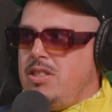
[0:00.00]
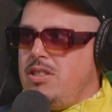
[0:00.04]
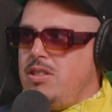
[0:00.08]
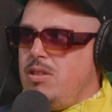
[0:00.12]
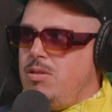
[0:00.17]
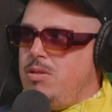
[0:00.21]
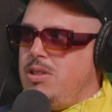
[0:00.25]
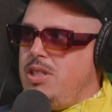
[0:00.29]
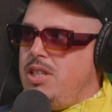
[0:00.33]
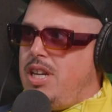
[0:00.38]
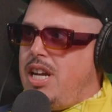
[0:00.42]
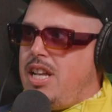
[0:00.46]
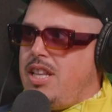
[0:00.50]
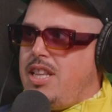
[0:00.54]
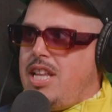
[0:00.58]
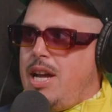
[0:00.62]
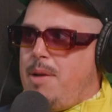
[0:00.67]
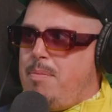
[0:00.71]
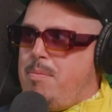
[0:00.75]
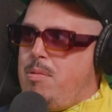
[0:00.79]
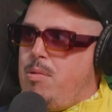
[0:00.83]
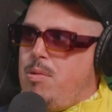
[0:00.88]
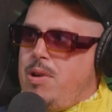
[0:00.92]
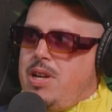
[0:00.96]
So at
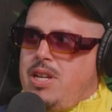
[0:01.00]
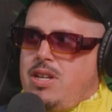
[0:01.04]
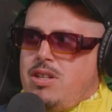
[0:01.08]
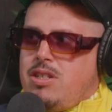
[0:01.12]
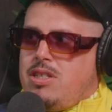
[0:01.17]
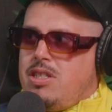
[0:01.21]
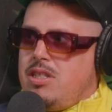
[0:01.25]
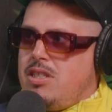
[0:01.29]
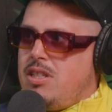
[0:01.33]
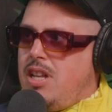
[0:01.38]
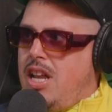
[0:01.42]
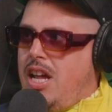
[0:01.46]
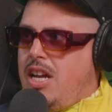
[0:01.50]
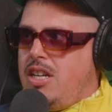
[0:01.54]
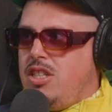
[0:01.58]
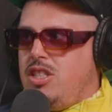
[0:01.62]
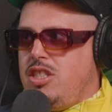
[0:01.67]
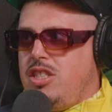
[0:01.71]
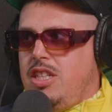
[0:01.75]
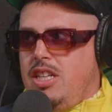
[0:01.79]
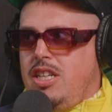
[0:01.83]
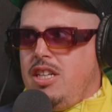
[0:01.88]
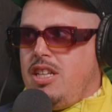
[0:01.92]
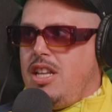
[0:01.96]
that point, you're just like
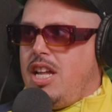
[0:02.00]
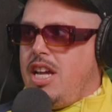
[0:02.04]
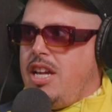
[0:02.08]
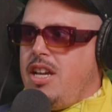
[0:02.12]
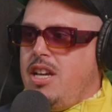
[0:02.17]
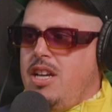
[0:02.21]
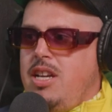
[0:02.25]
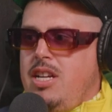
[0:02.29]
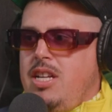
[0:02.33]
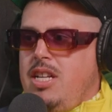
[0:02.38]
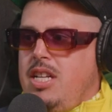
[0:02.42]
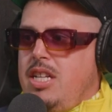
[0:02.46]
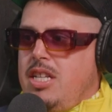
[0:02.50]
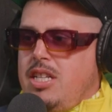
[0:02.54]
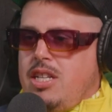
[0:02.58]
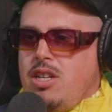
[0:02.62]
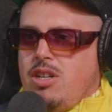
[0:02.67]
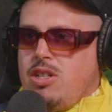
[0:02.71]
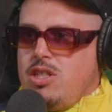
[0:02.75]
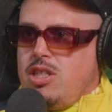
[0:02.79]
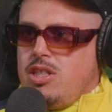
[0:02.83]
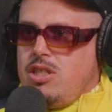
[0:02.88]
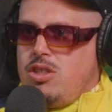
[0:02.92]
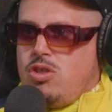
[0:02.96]
shit. Like
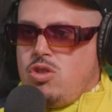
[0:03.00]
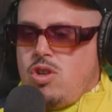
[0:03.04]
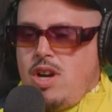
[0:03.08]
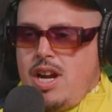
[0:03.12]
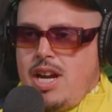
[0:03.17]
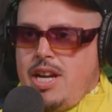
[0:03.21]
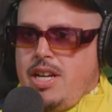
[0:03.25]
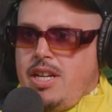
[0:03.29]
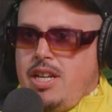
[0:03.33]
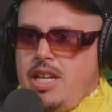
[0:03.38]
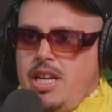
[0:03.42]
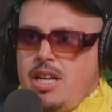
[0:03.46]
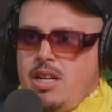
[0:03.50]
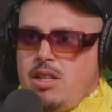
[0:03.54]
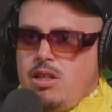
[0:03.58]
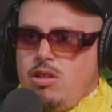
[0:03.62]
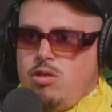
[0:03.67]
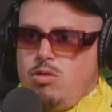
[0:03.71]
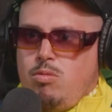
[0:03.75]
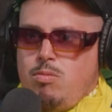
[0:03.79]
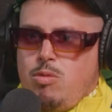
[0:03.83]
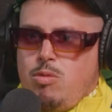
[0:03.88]
you're just trying to get a little